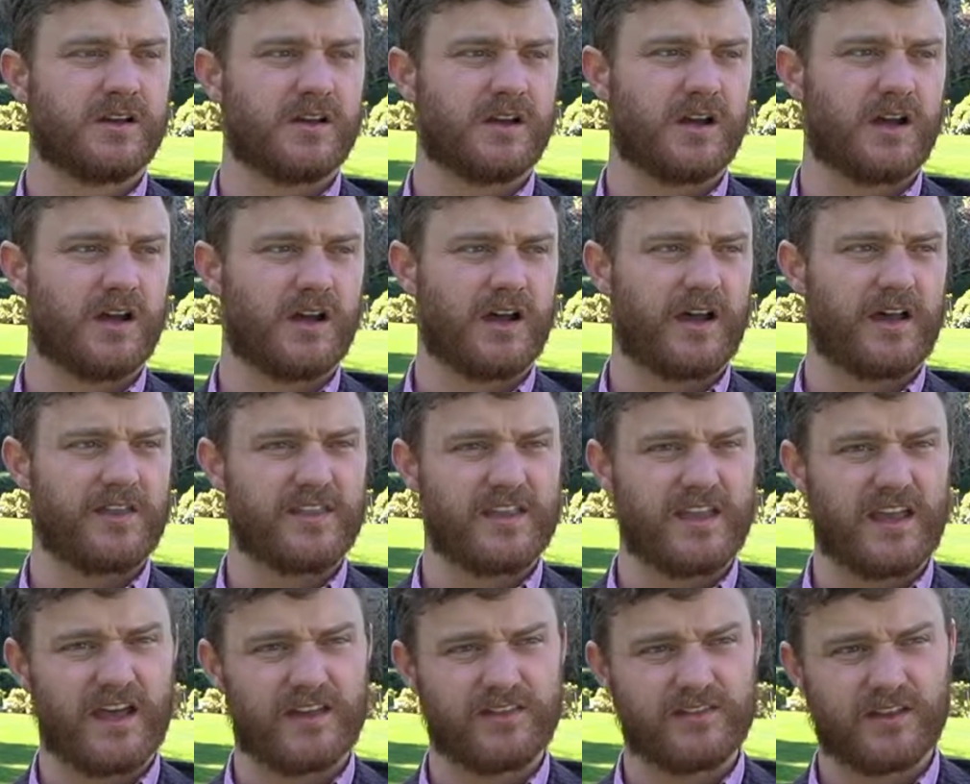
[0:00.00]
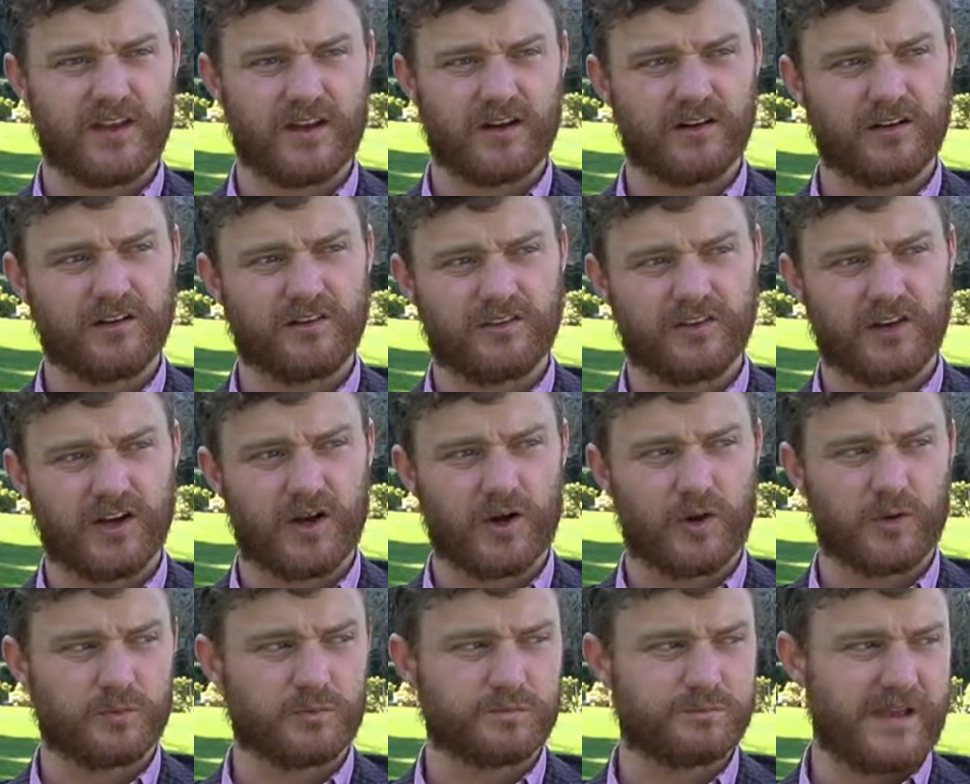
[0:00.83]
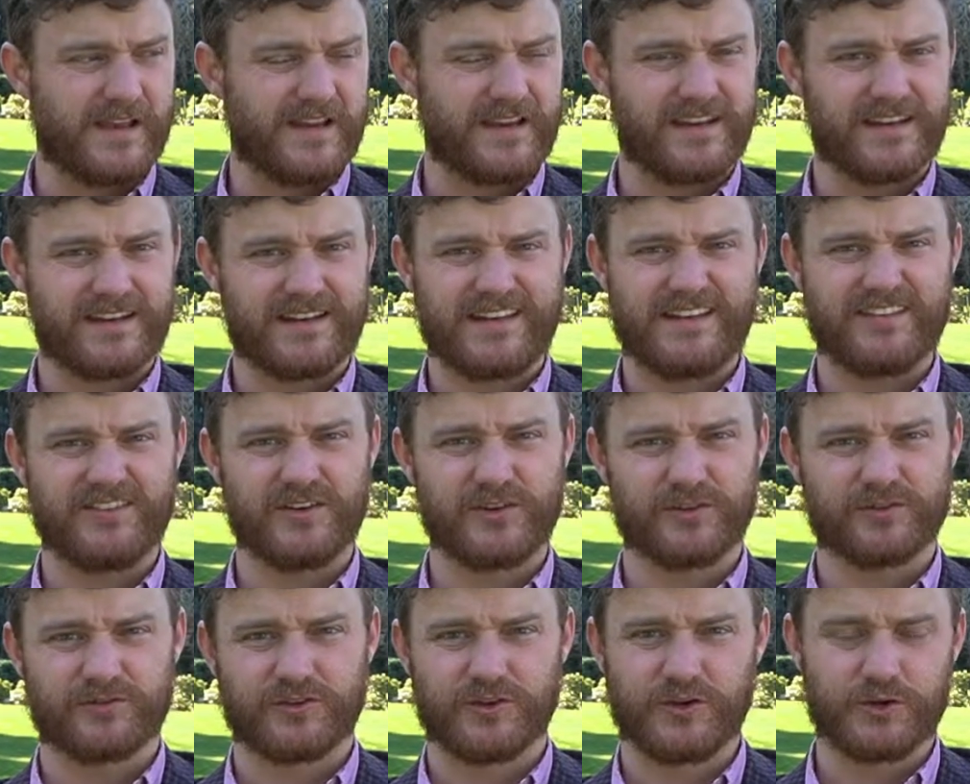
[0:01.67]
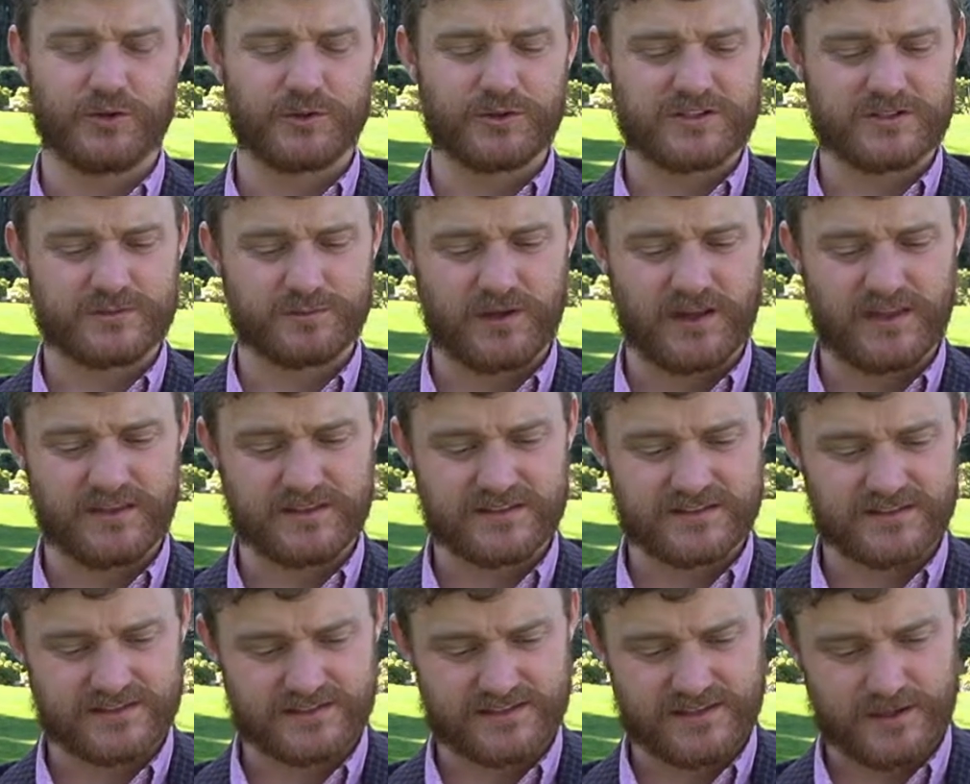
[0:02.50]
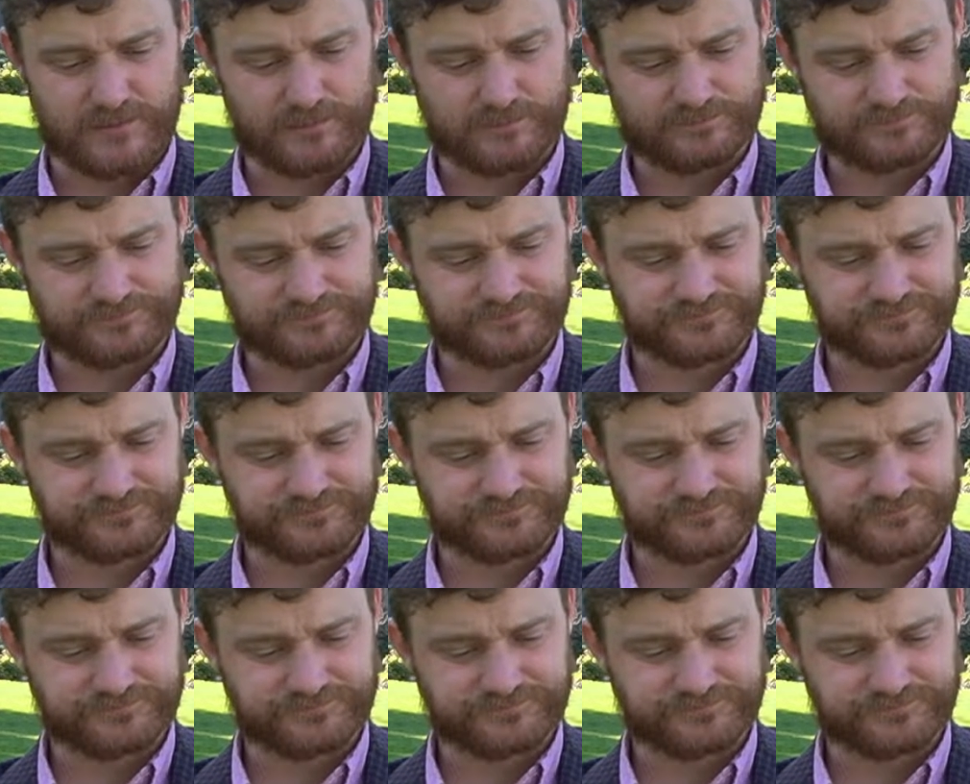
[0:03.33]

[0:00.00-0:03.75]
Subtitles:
And the end there is, making it easier for you to explain this to them.